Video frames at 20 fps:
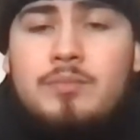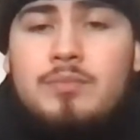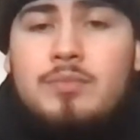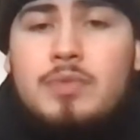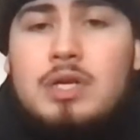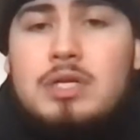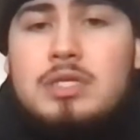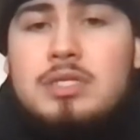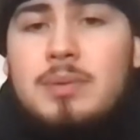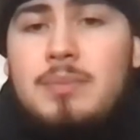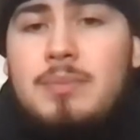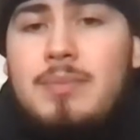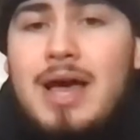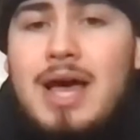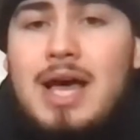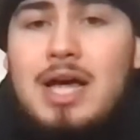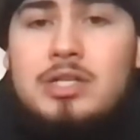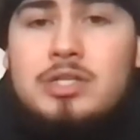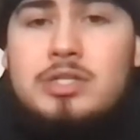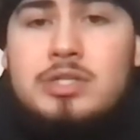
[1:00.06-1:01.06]
to
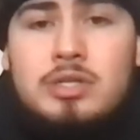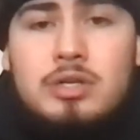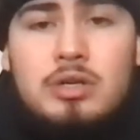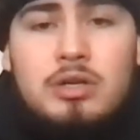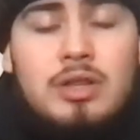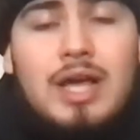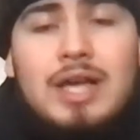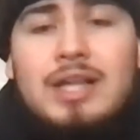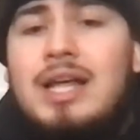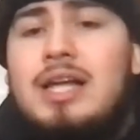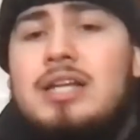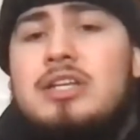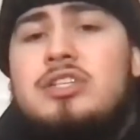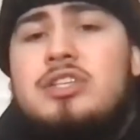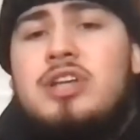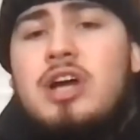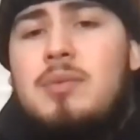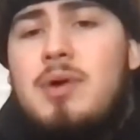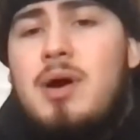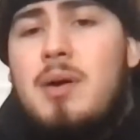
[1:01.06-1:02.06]
match, or like not
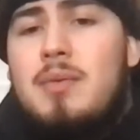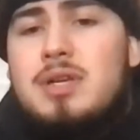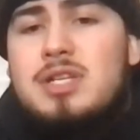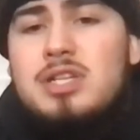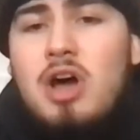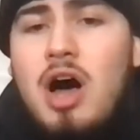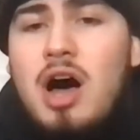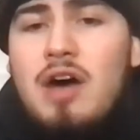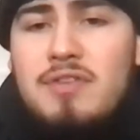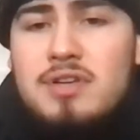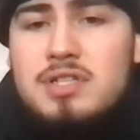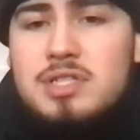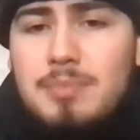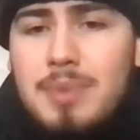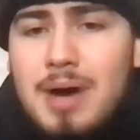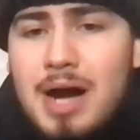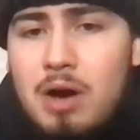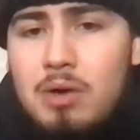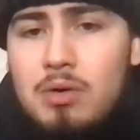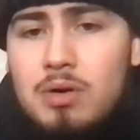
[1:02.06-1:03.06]
star power, but offensive
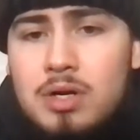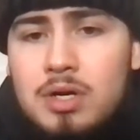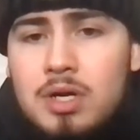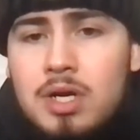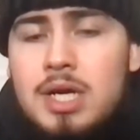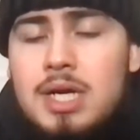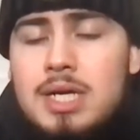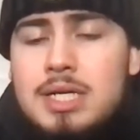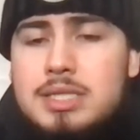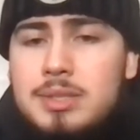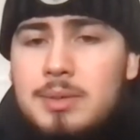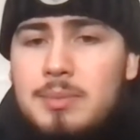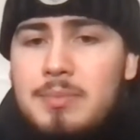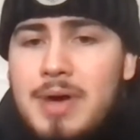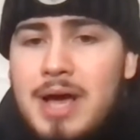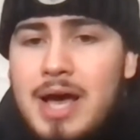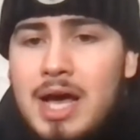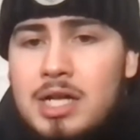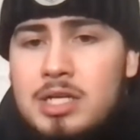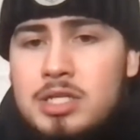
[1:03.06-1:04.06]
power to match